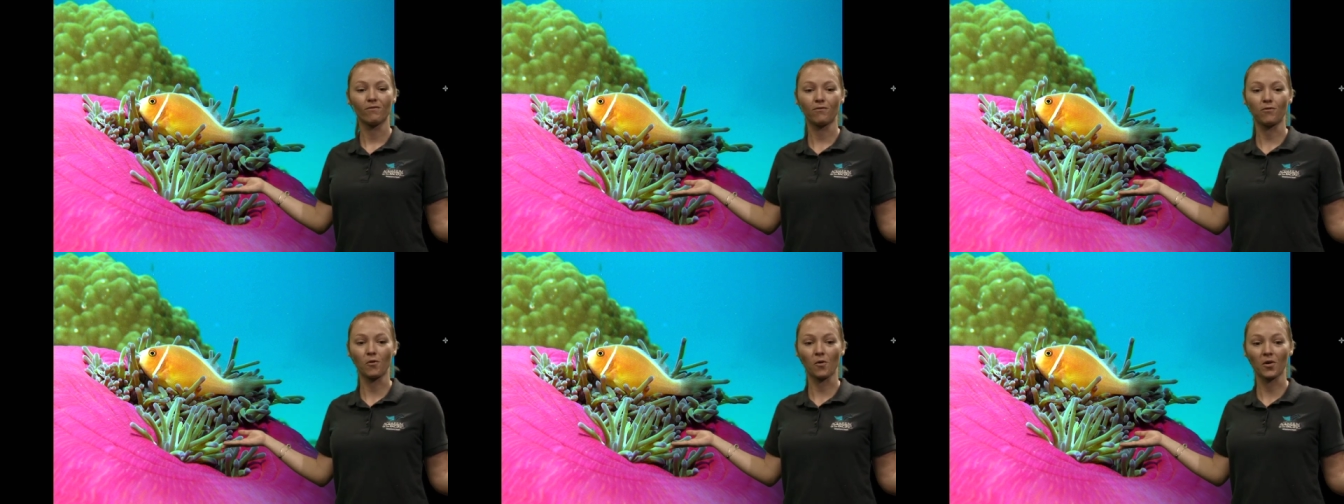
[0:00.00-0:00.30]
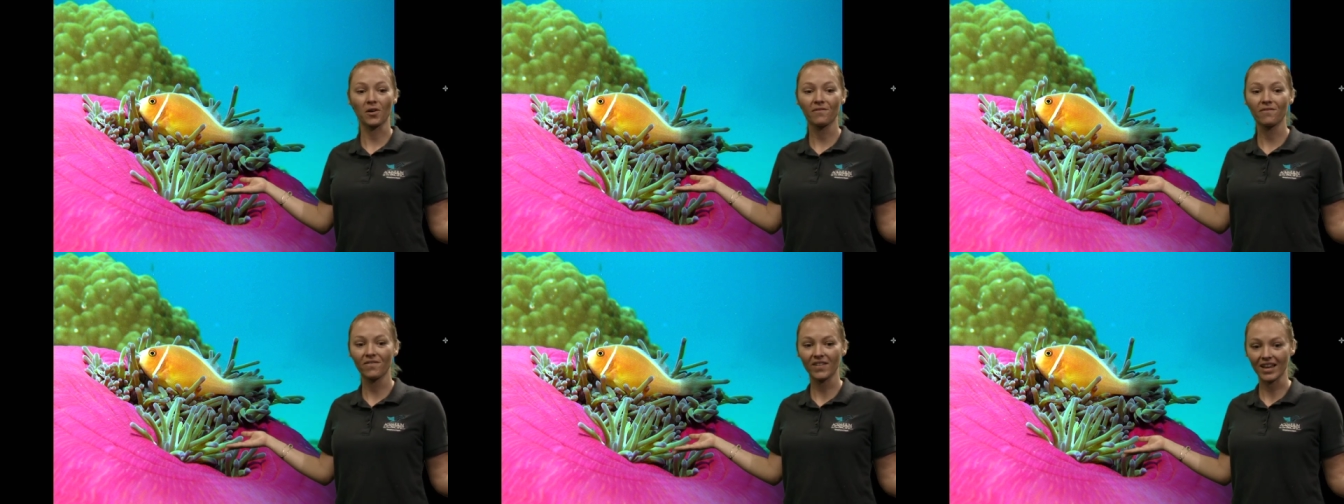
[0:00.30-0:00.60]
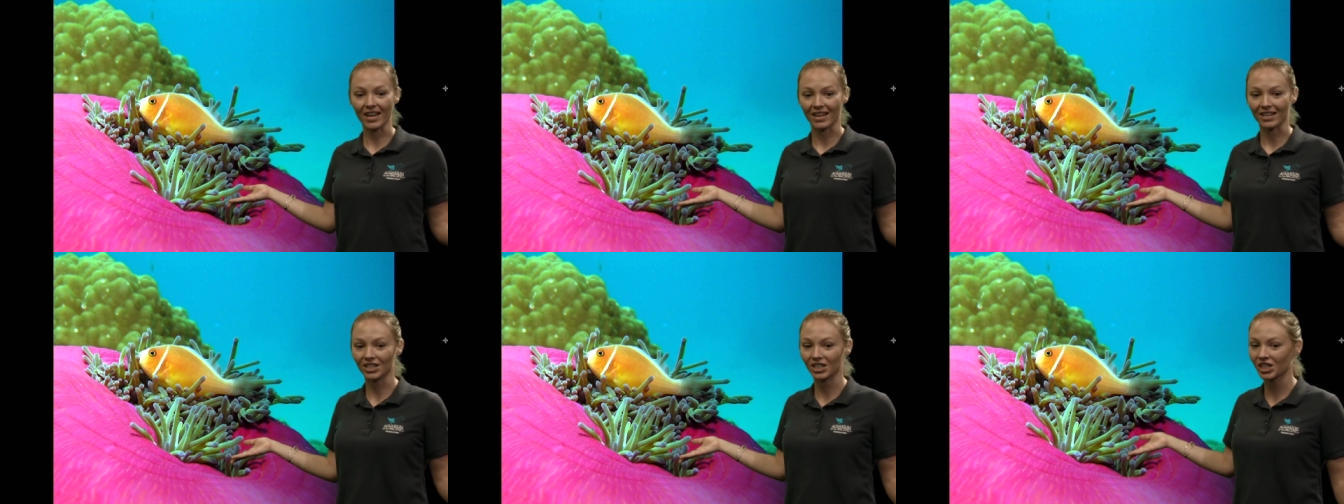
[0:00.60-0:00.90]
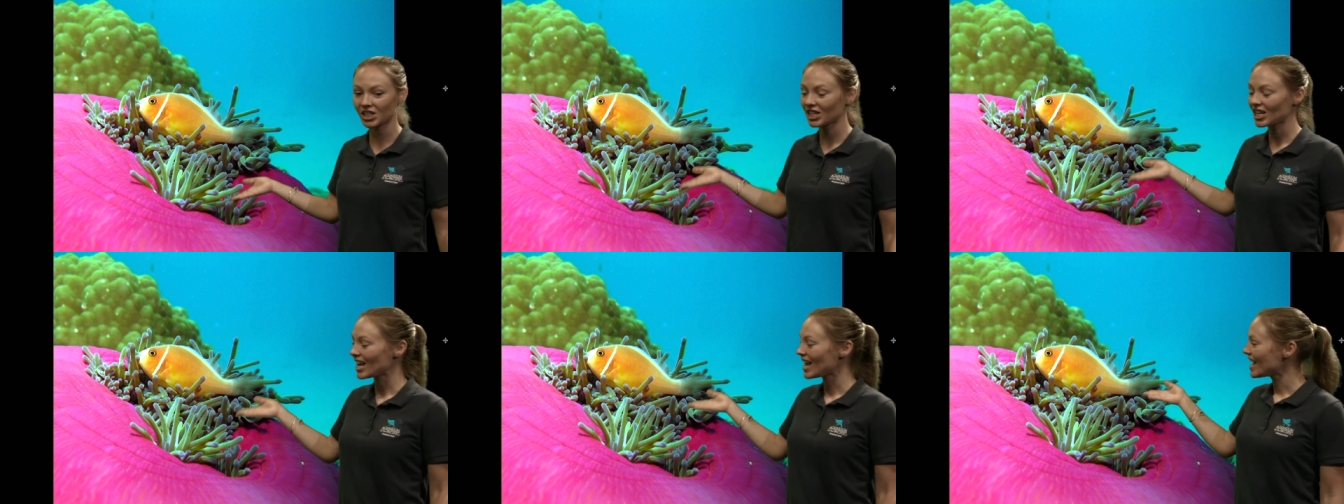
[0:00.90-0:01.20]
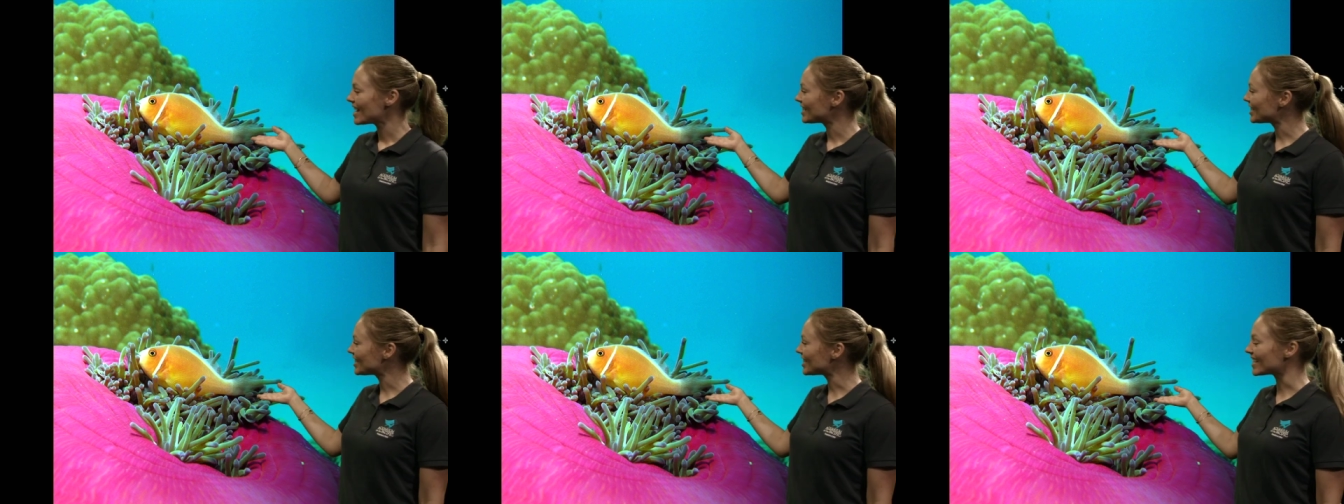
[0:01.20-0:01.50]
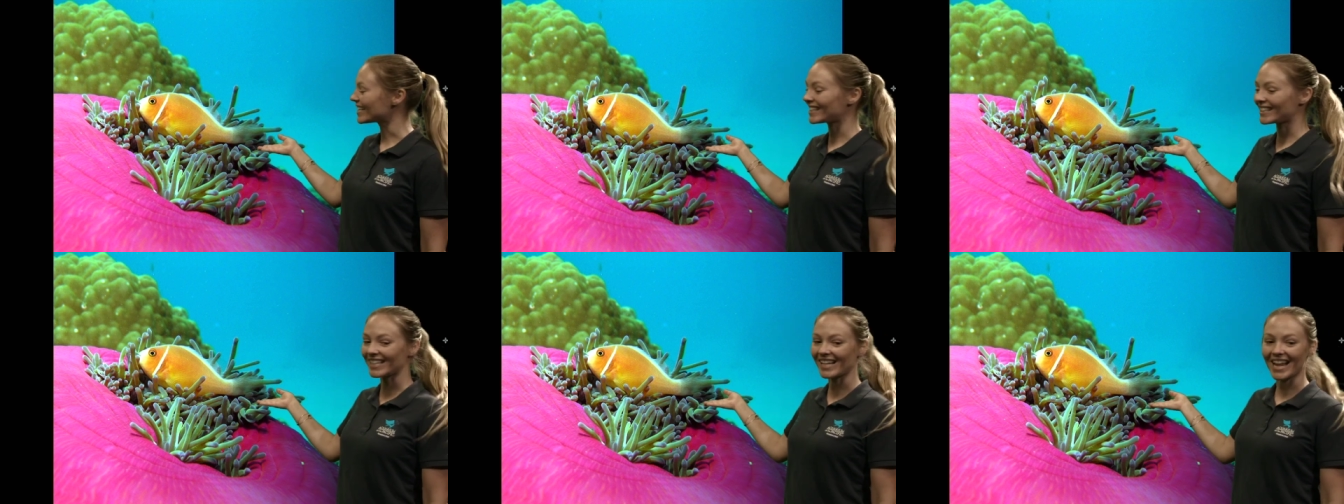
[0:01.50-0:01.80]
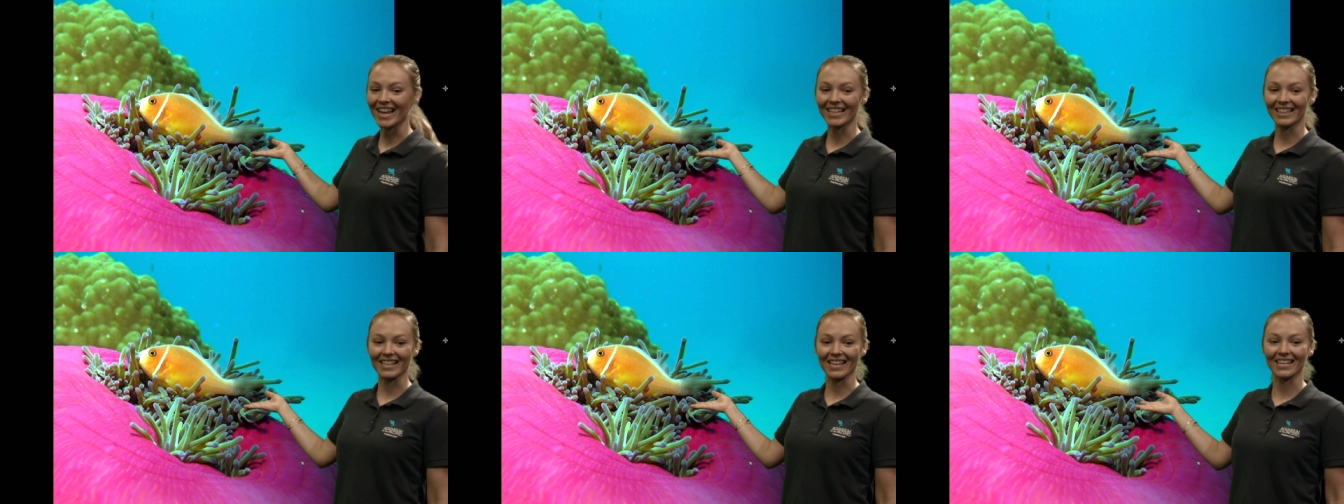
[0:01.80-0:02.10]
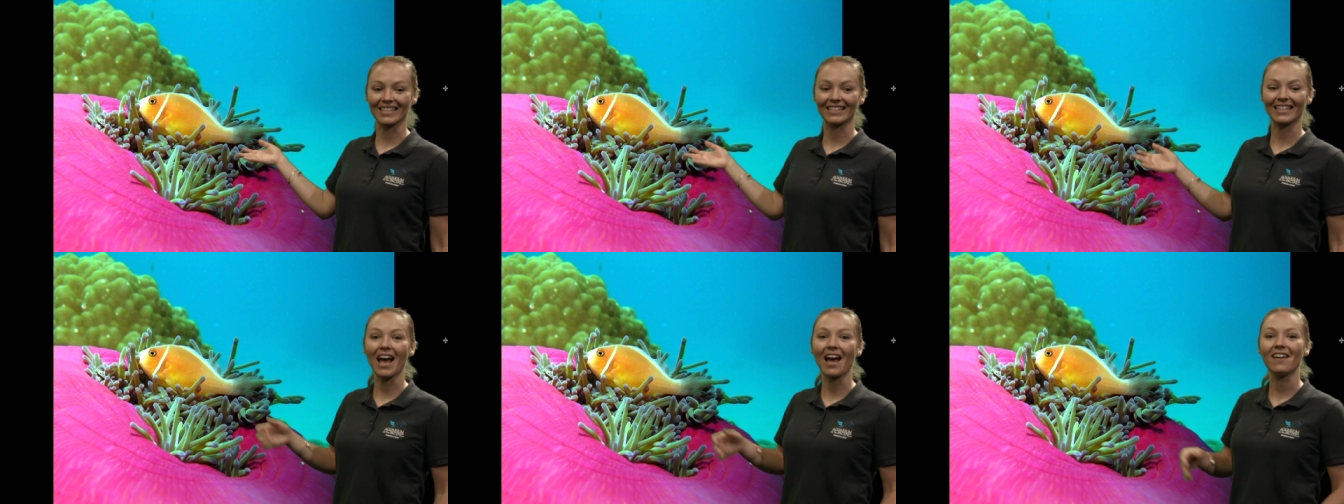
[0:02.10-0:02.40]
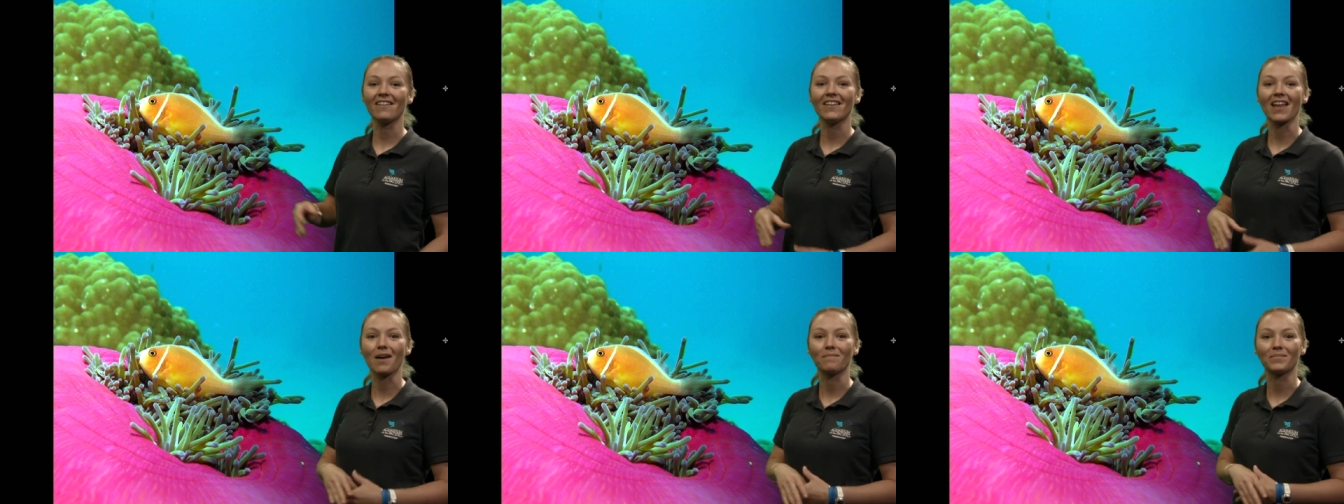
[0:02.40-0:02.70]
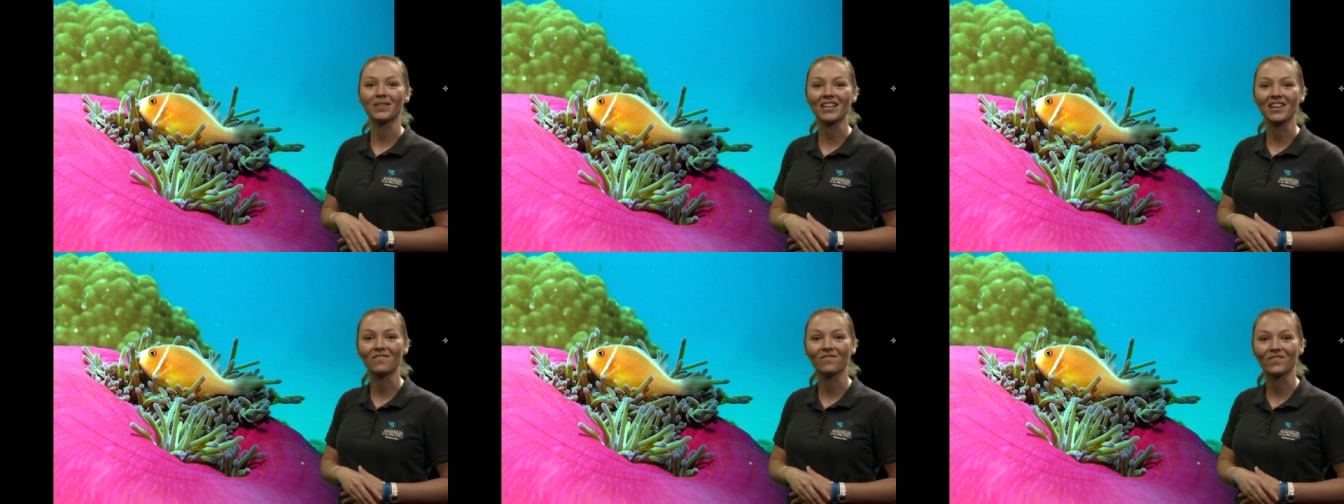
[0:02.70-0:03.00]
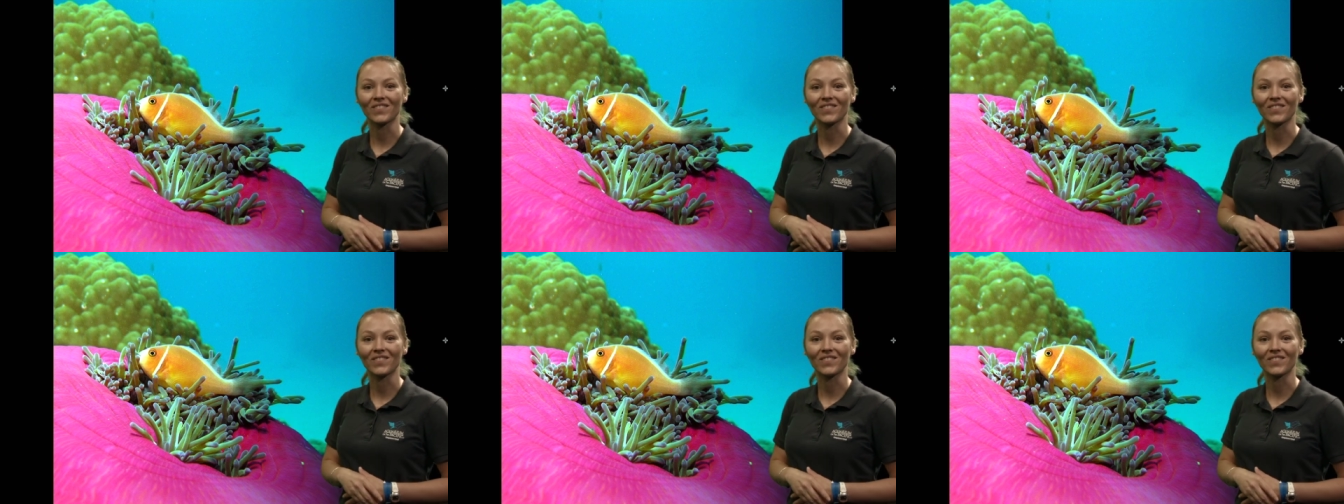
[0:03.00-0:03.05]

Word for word: for fish just like these anemone